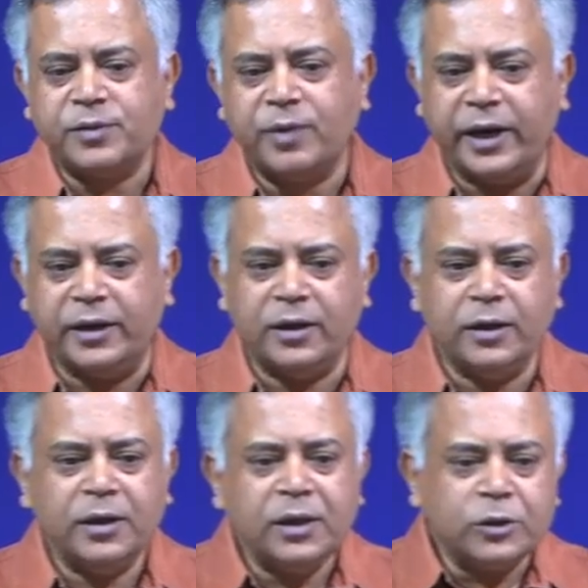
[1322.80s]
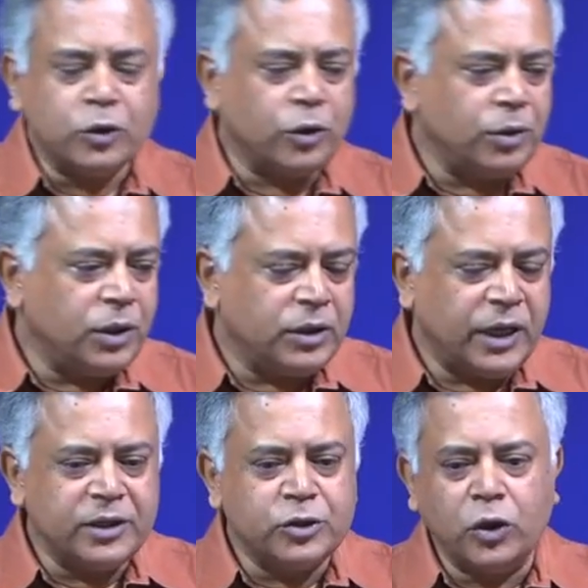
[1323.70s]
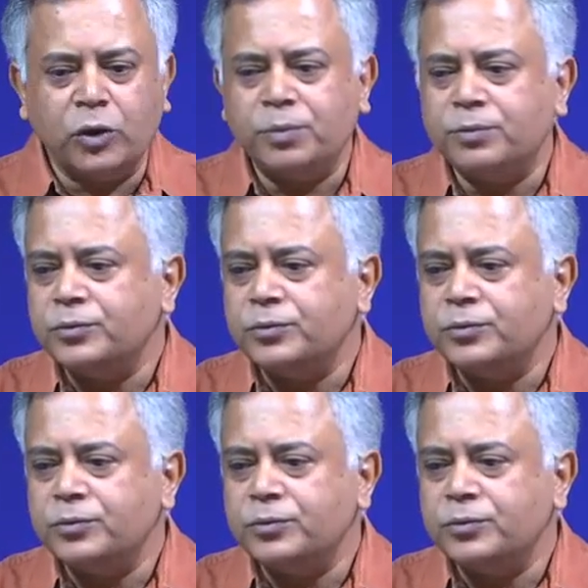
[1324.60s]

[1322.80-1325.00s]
is fine. So, there is no